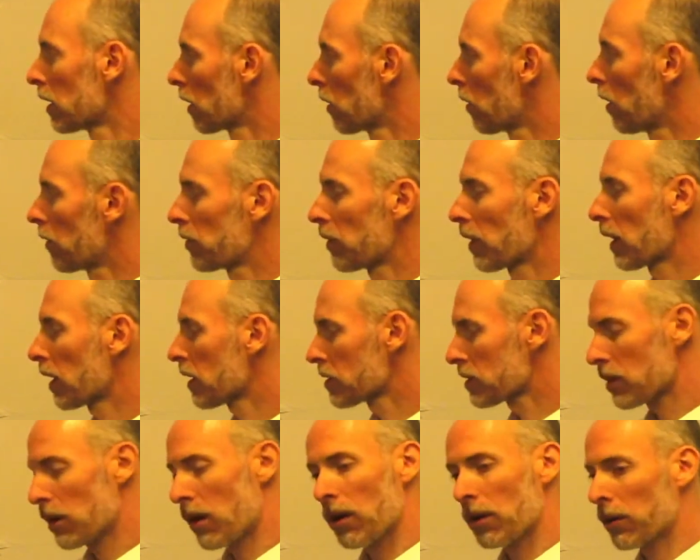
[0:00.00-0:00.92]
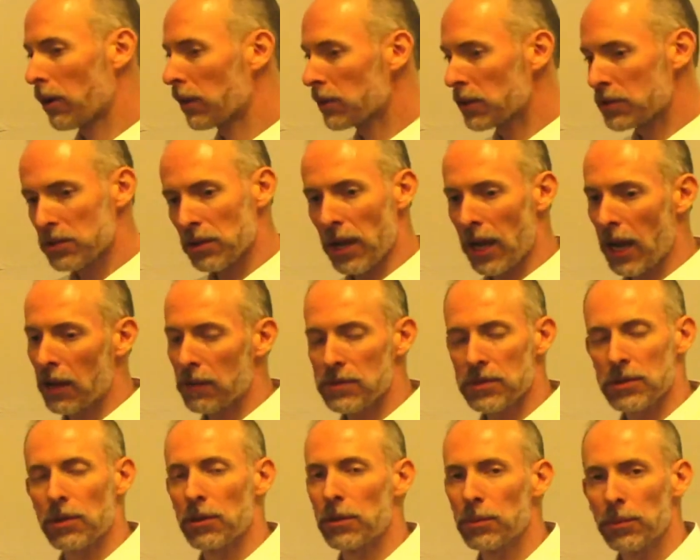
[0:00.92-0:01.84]
If you get a solenoid that you have
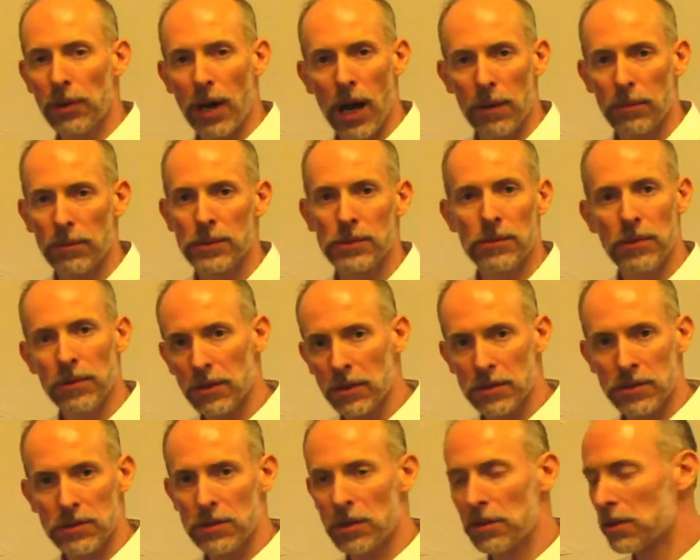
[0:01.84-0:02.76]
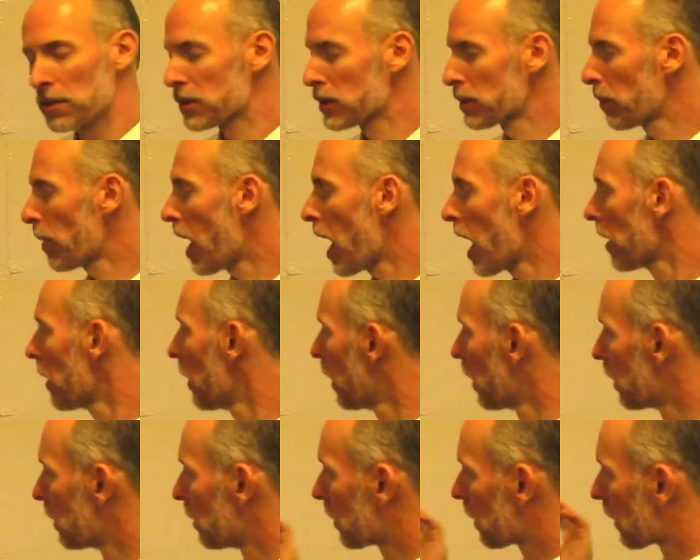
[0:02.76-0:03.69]
certain problems with at a certain spot,
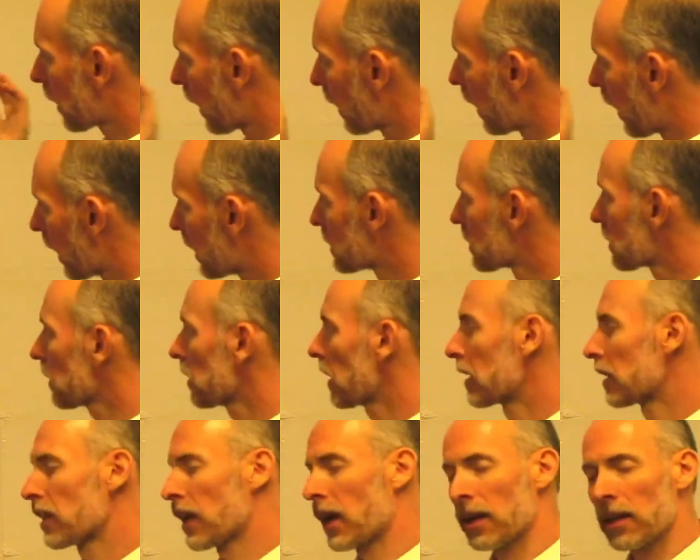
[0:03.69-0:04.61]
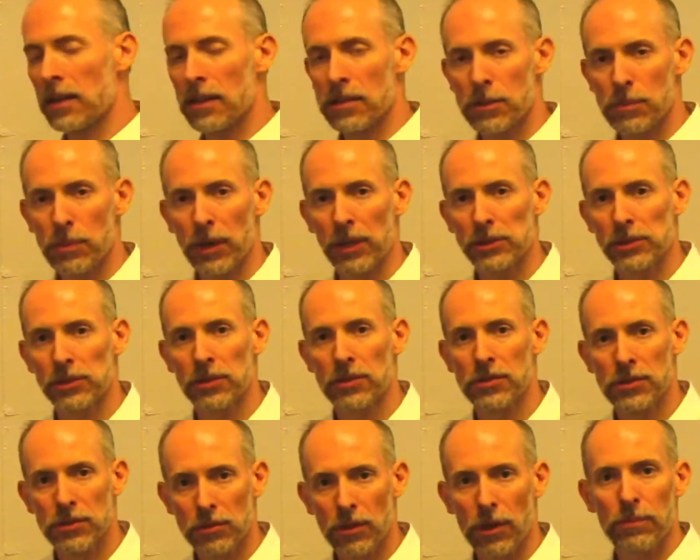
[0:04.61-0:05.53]
you can kind of isolate that in a special
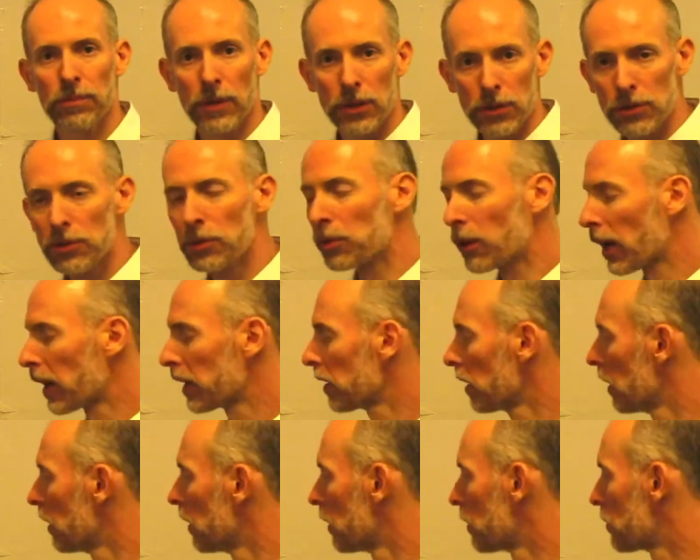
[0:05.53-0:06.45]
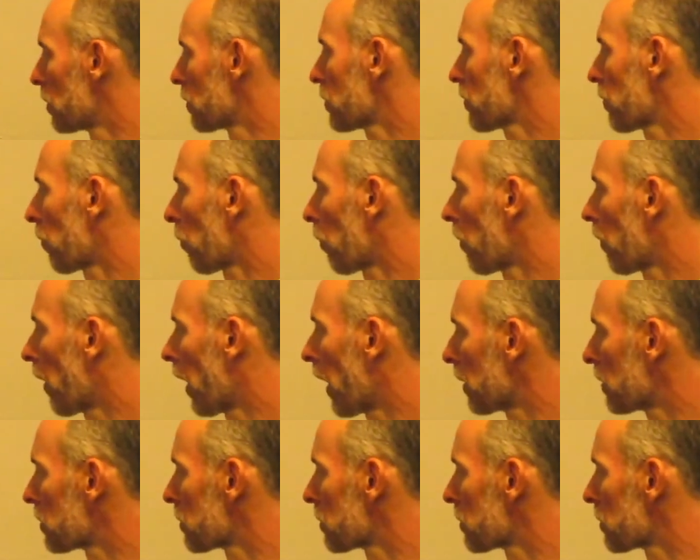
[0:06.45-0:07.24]
script that you write just for that.